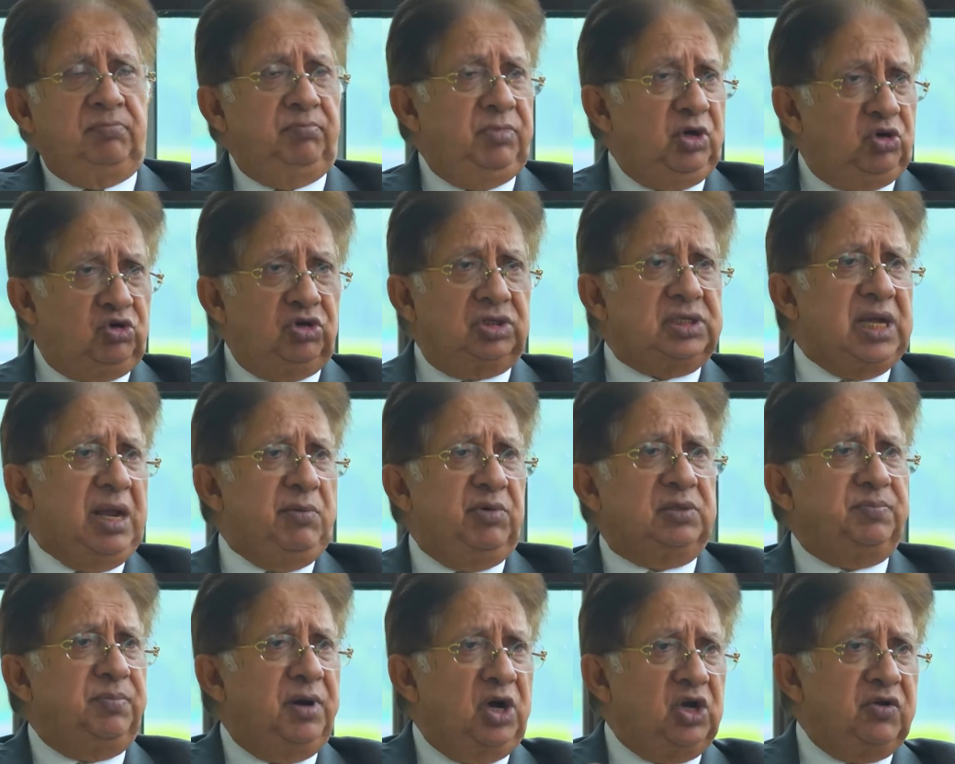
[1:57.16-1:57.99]
because I
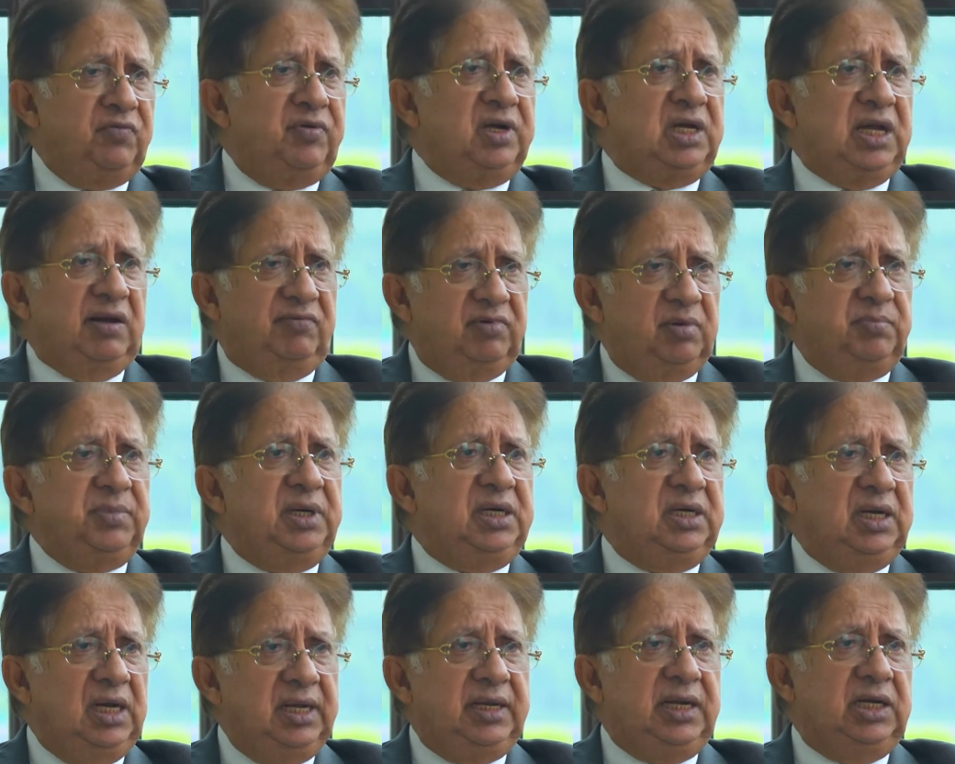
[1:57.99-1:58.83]
was part of a
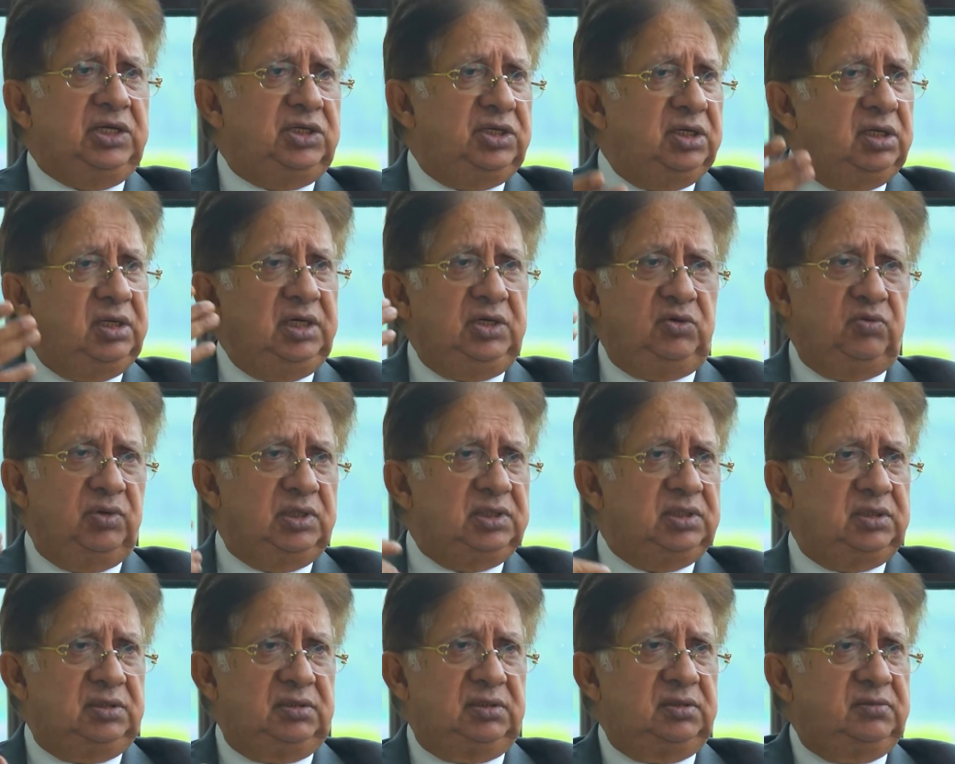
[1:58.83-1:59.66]
government delegation, it
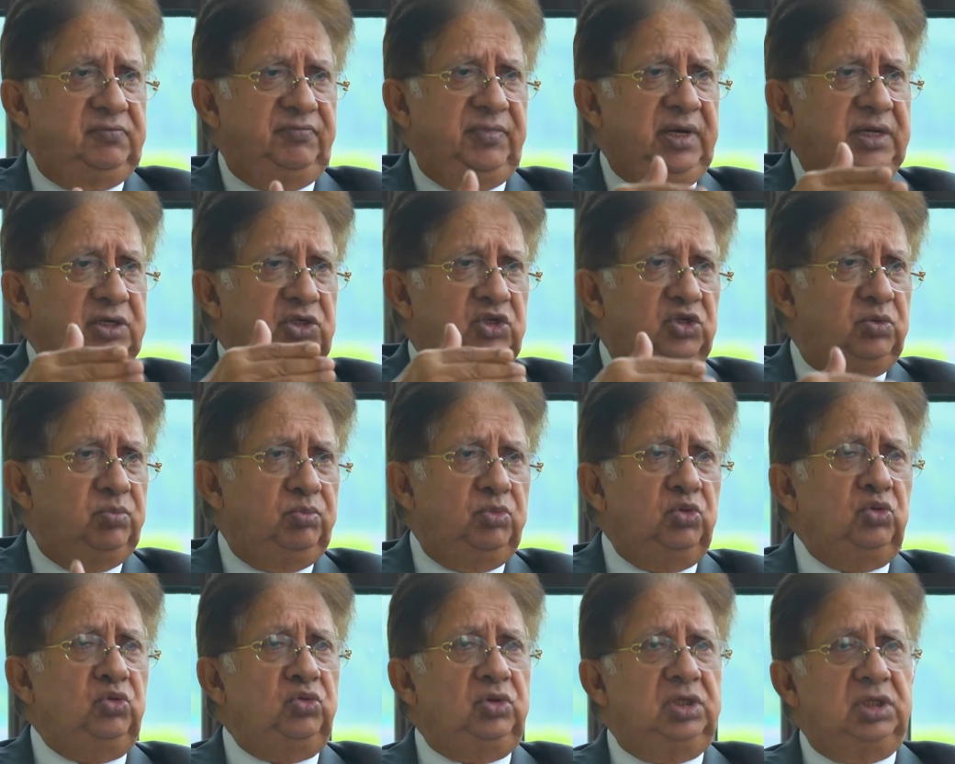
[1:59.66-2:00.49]
was very
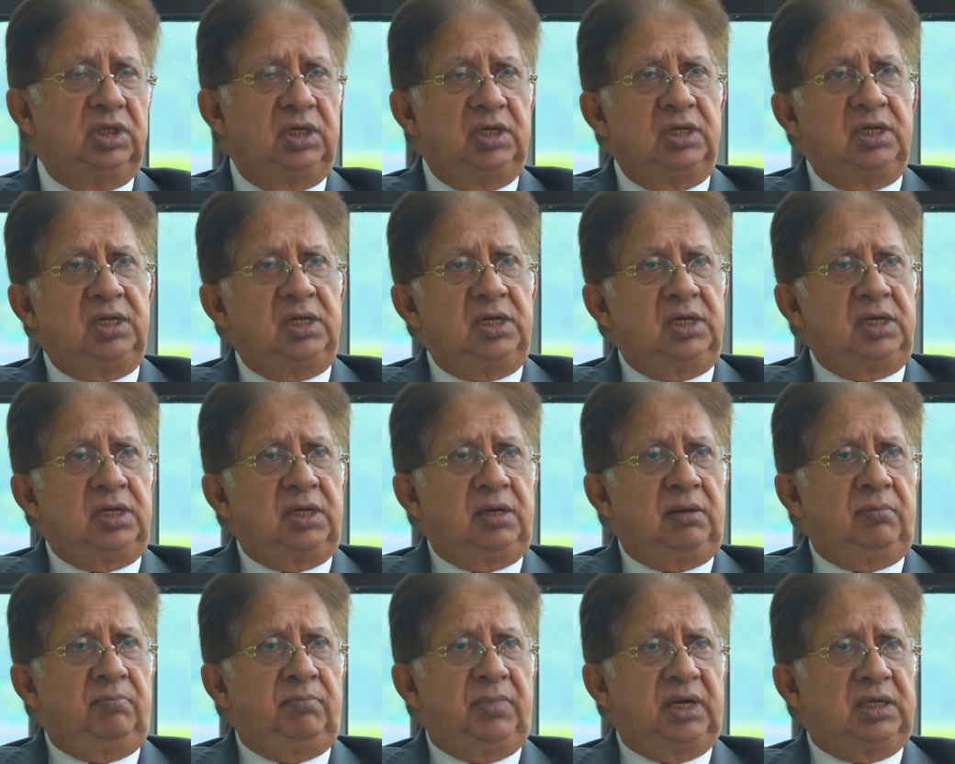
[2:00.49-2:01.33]
smooth.
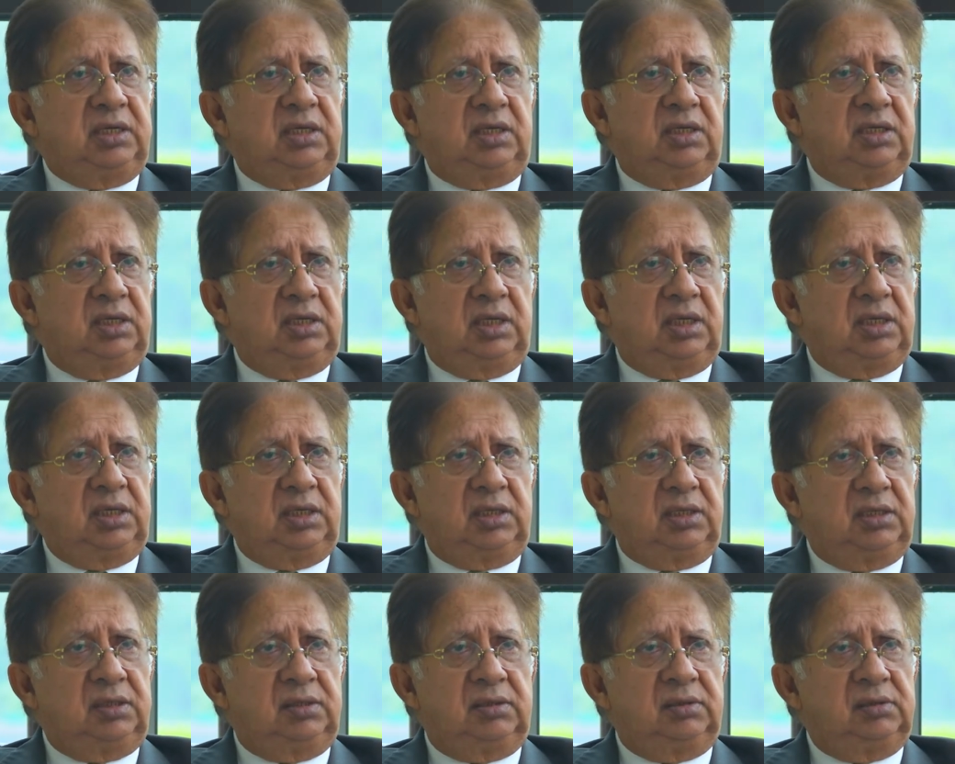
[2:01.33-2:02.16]
But
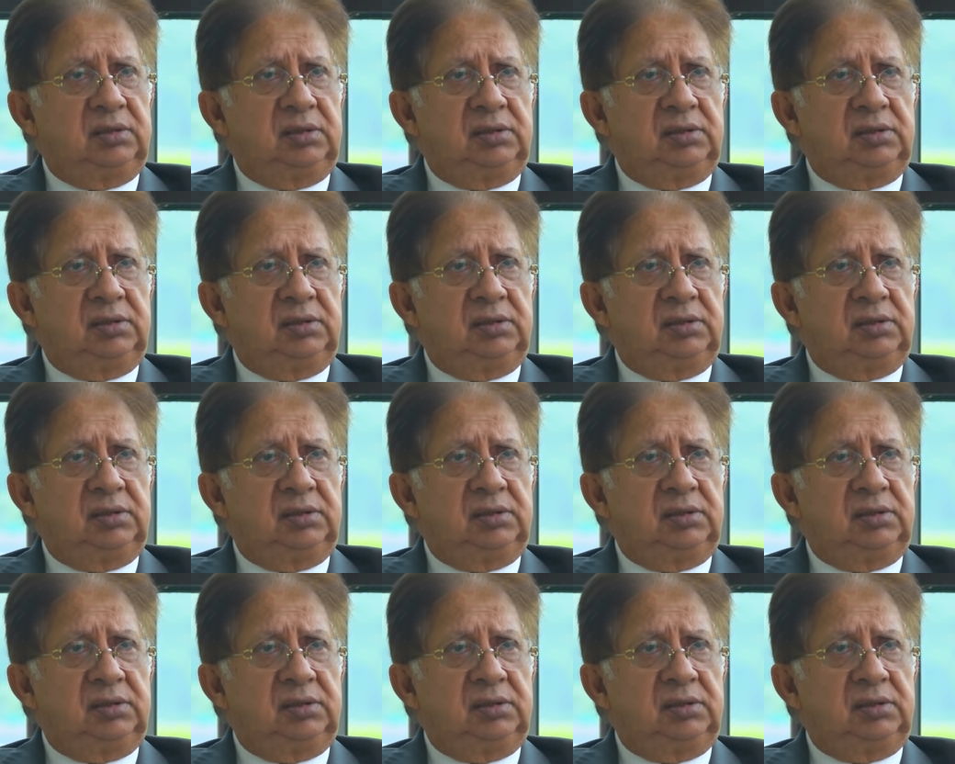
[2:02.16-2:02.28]
uh,